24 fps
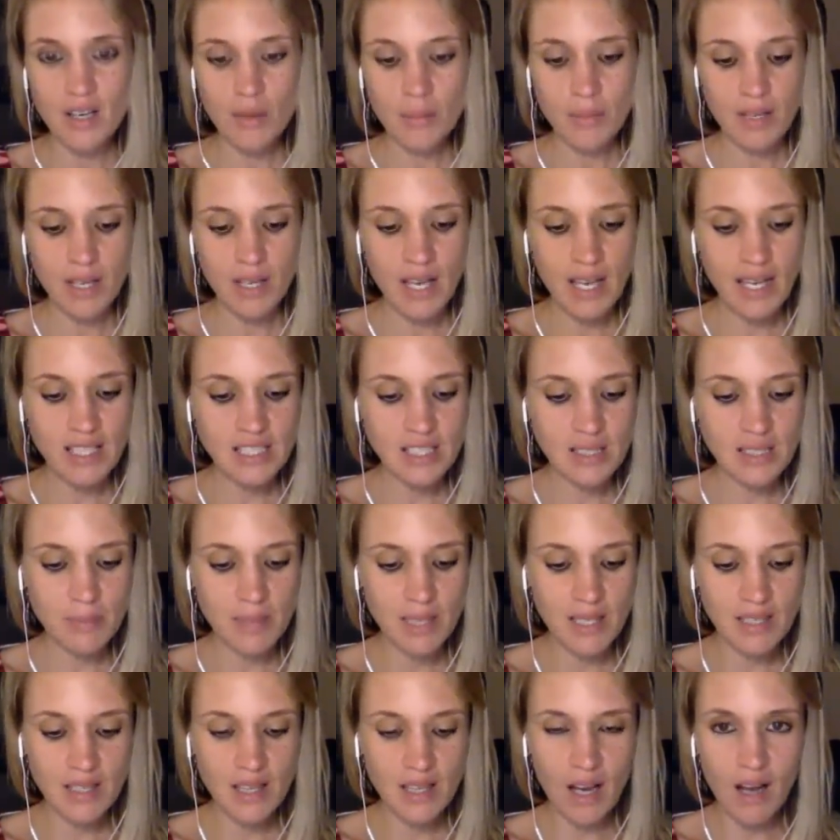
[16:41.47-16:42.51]
But I actually
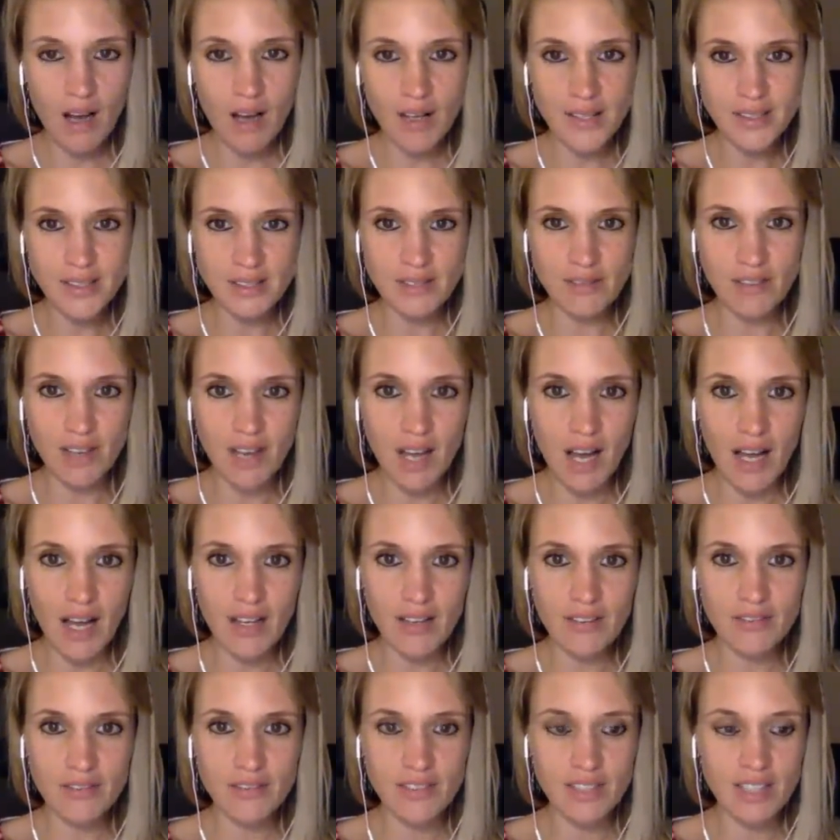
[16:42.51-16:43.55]
mean the heart of
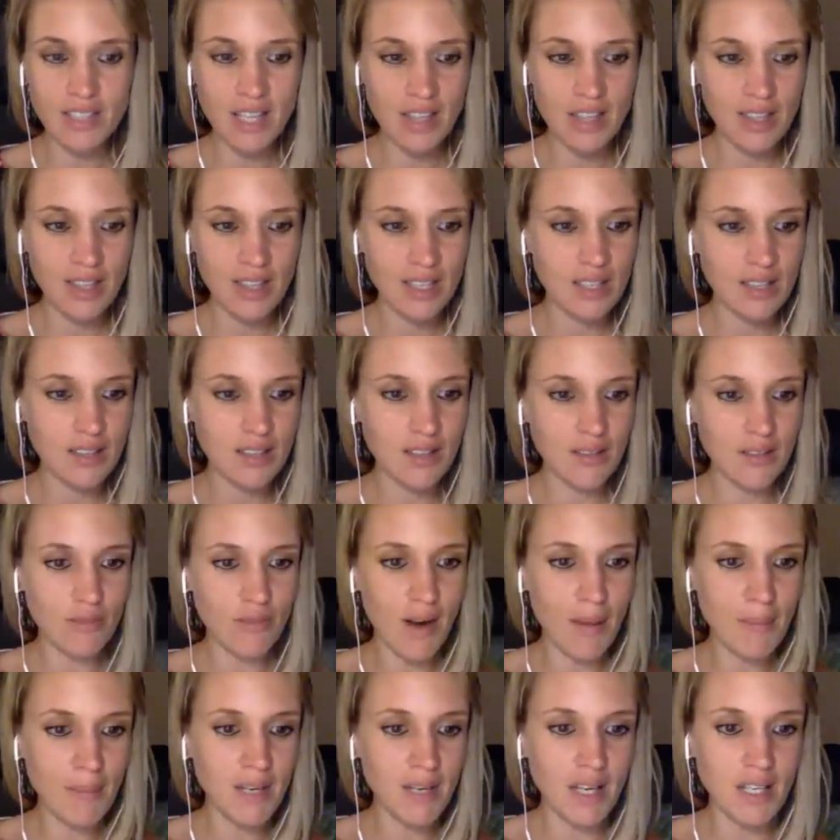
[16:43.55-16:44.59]
life. And I think that
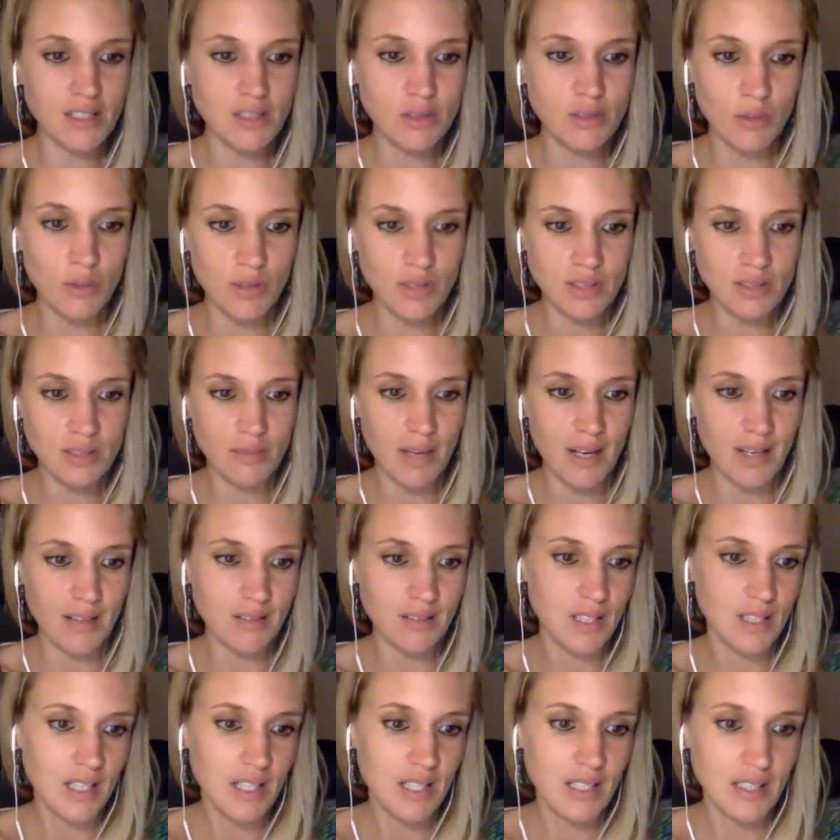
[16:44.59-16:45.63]
Ramana talked
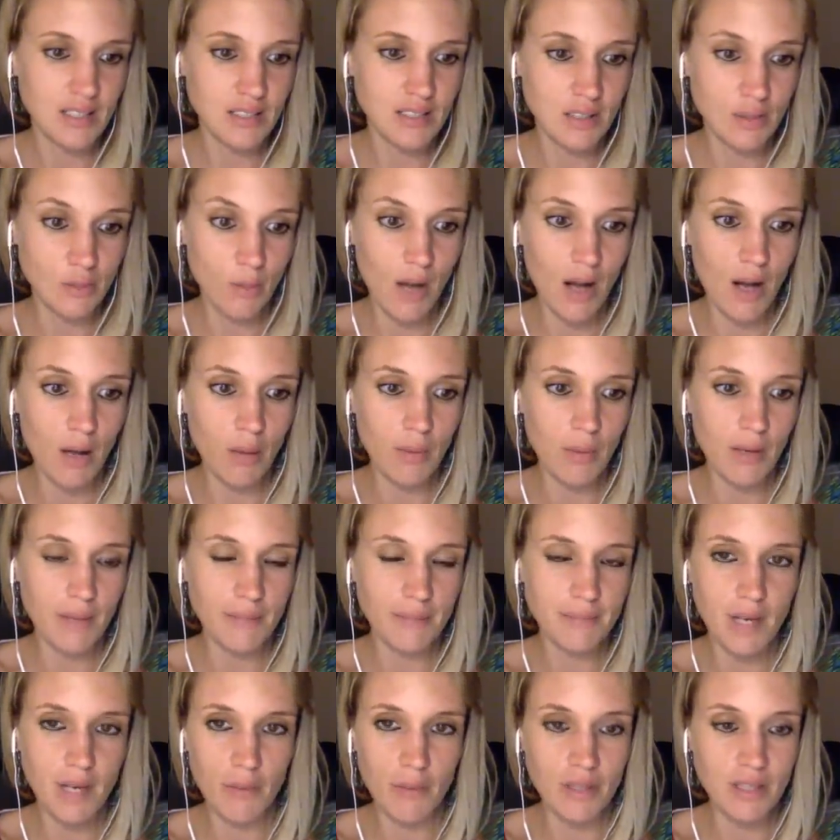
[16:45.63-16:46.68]
about this as well, but
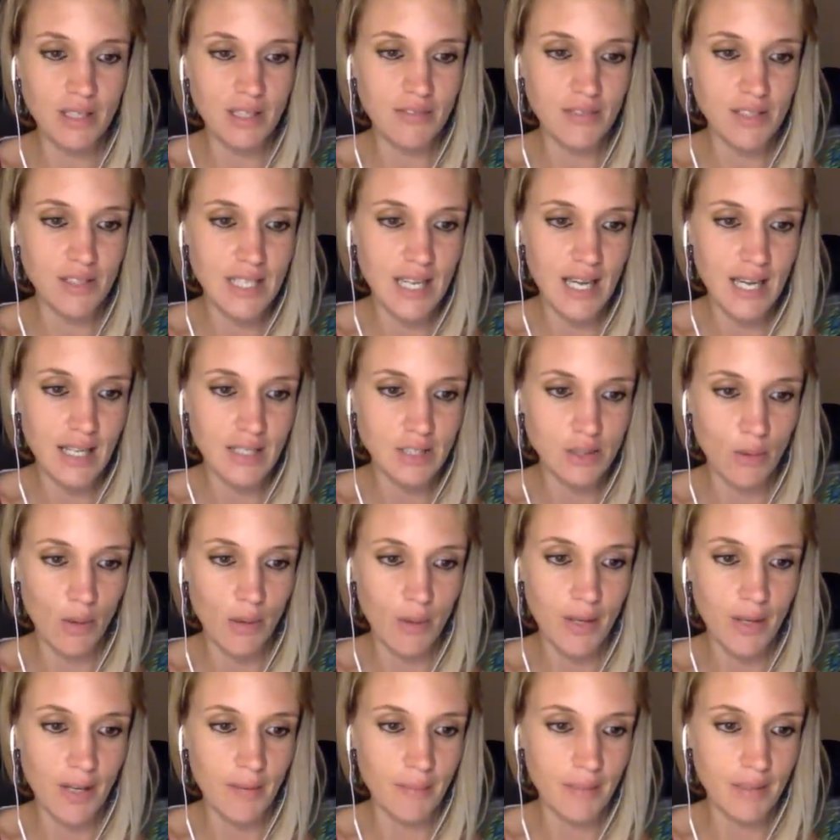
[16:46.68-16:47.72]
I wouldn't even dare to
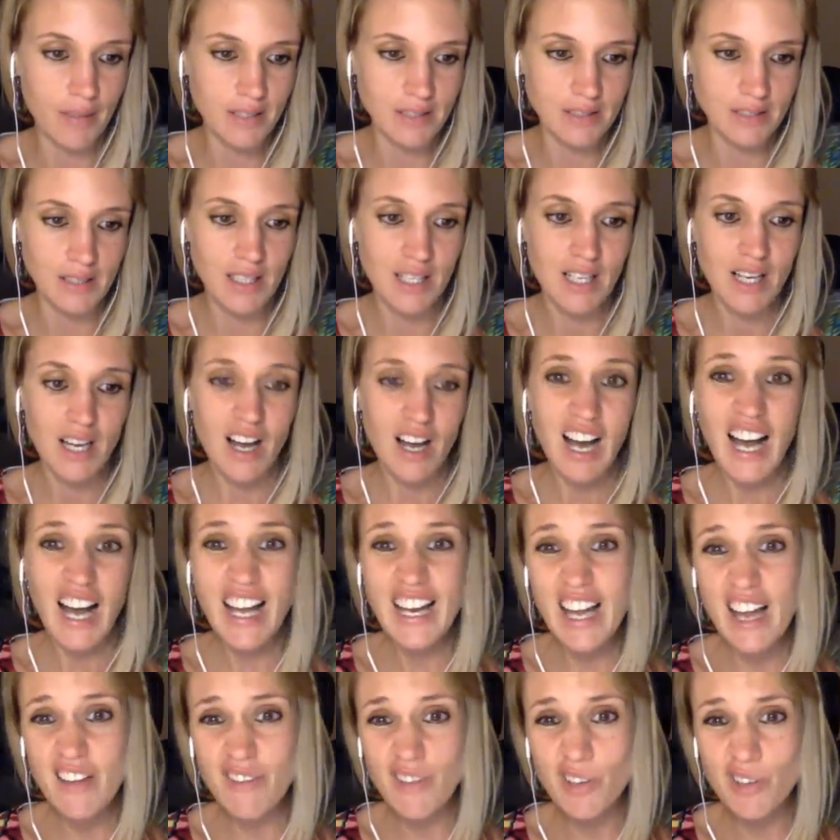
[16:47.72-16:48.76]
quote him because I
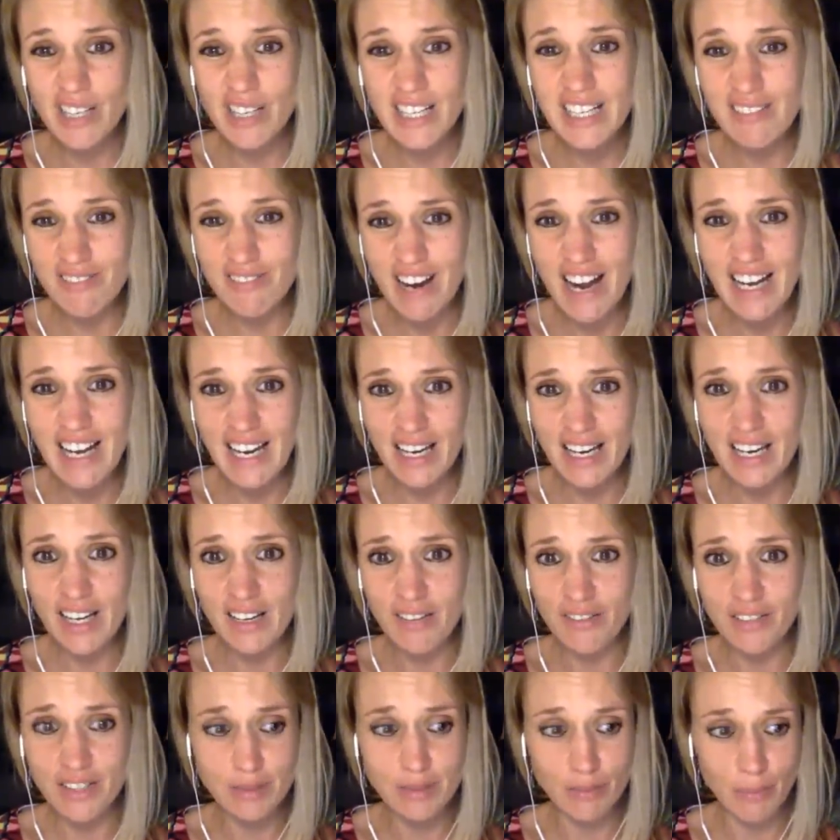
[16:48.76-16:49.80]
never really read any
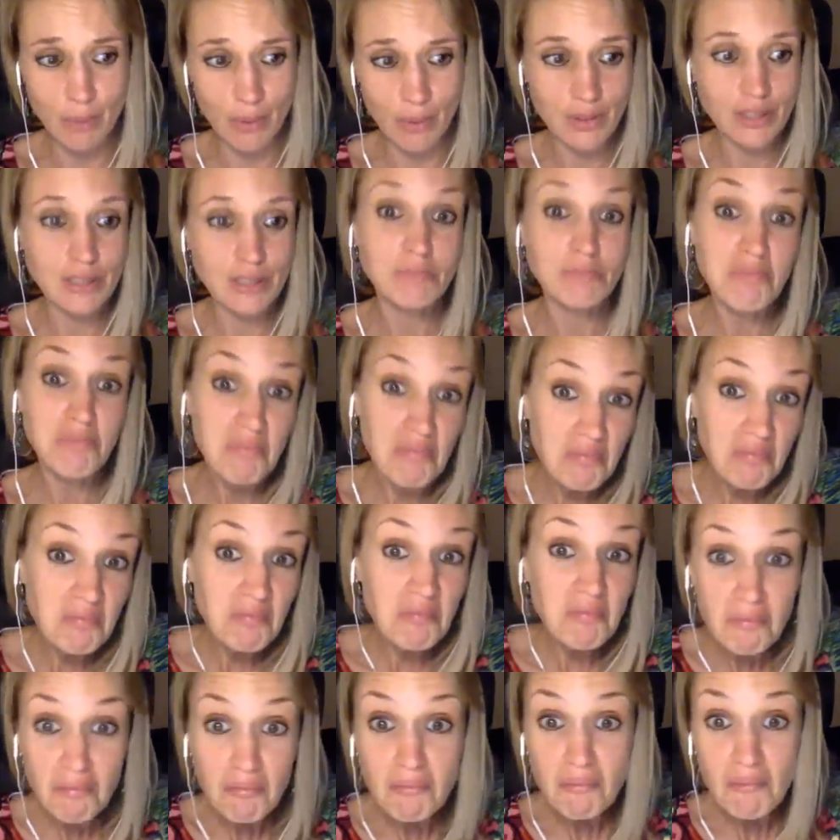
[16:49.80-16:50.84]
of his books.
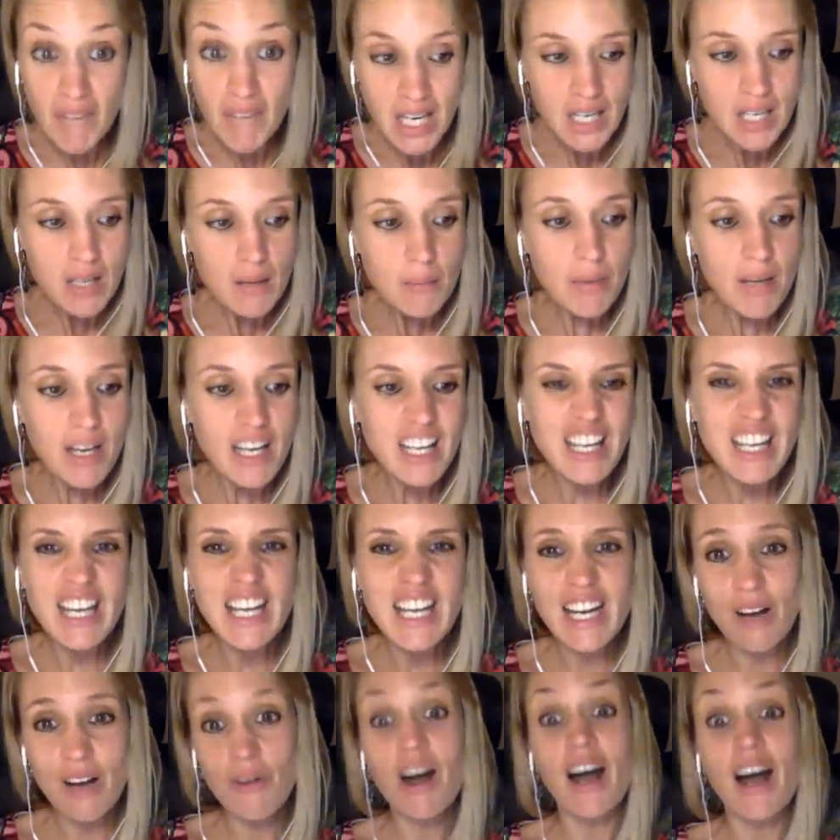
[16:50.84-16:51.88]
But, you
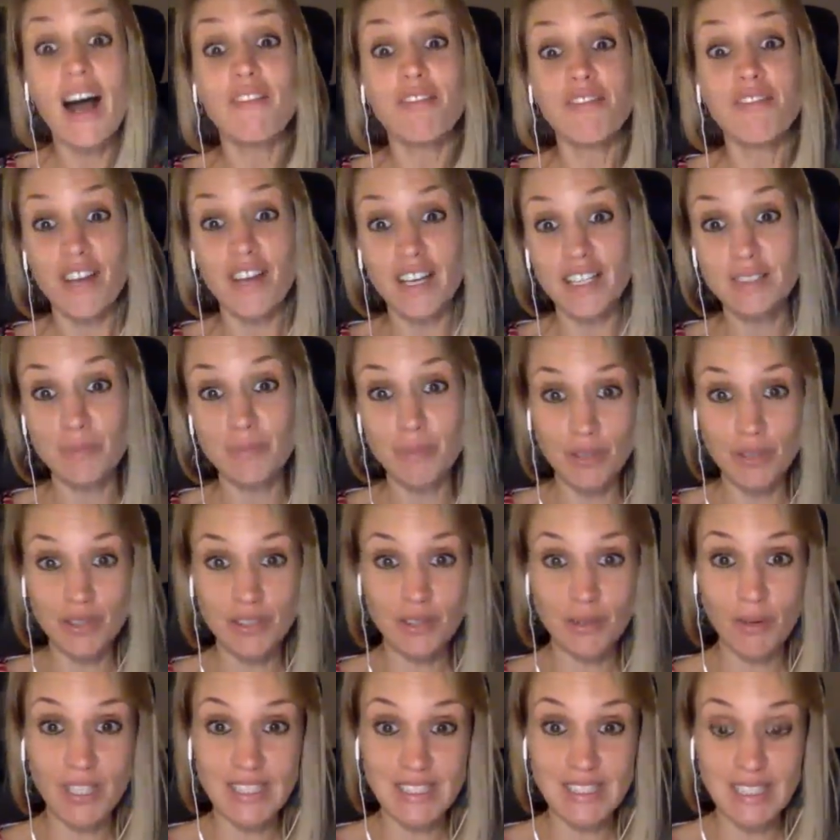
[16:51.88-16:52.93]
know, I have Facebook,
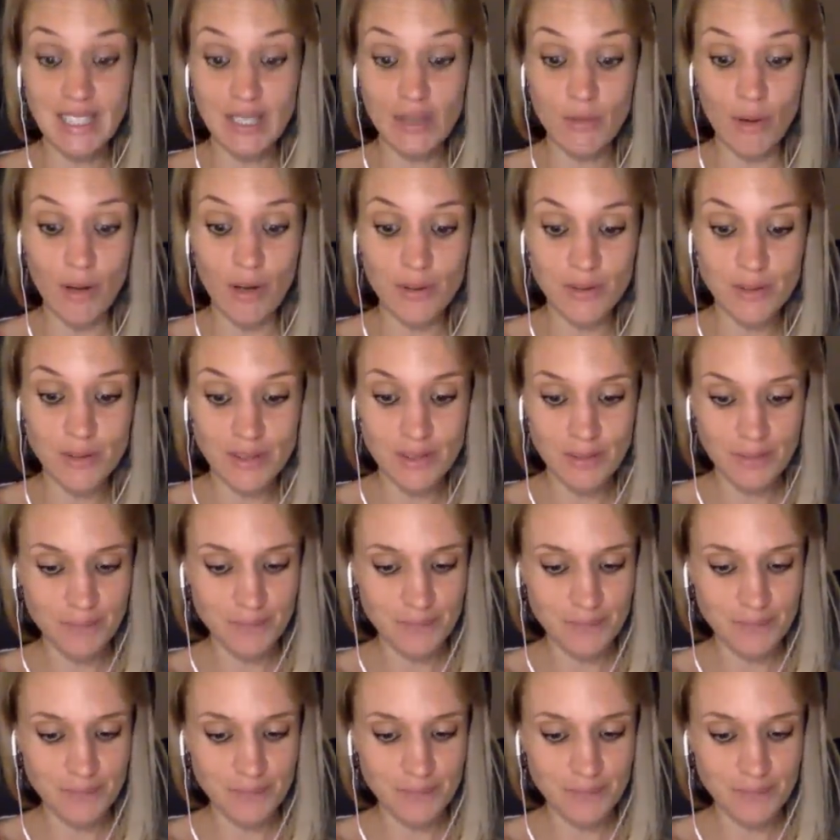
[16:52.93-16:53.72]
so I see quotes.